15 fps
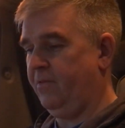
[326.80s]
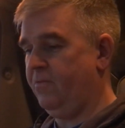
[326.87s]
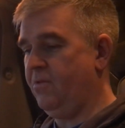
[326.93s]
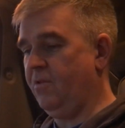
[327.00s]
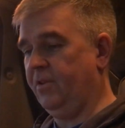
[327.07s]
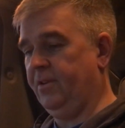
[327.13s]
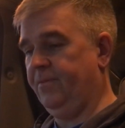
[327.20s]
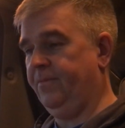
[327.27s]

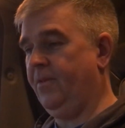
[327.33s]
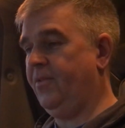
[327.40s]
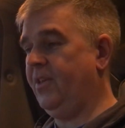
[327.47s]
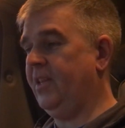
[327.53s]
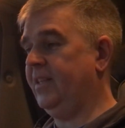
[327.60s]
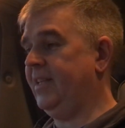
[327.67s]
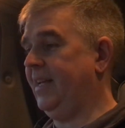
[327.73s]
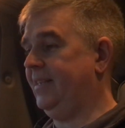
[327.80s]
Right, I
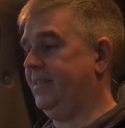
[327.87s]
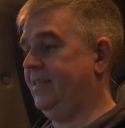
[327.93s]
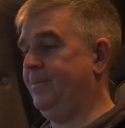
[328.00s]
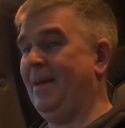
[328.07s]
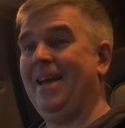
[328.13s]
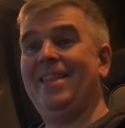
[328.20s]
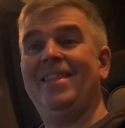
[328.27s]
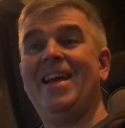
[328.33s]
think that's
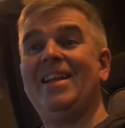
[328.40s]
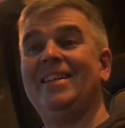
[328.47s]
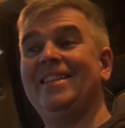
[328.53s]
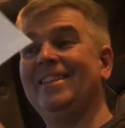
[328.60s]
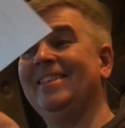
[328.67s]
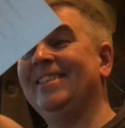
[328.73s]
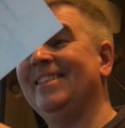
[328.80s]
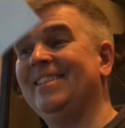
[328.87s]
about
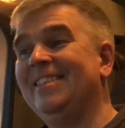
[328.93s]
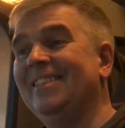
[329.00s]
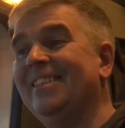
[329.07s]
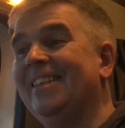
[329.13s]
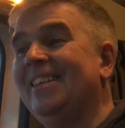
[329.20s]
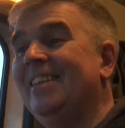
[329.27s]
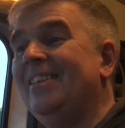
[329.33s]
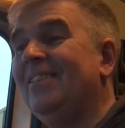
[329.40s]
it.
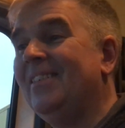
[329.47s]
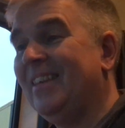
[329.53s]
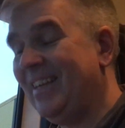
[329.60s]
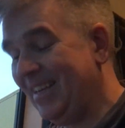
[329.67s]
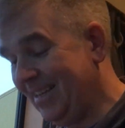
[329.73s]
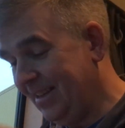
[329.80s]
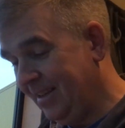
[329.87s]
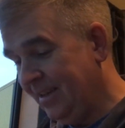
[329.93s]
That'll do, I think.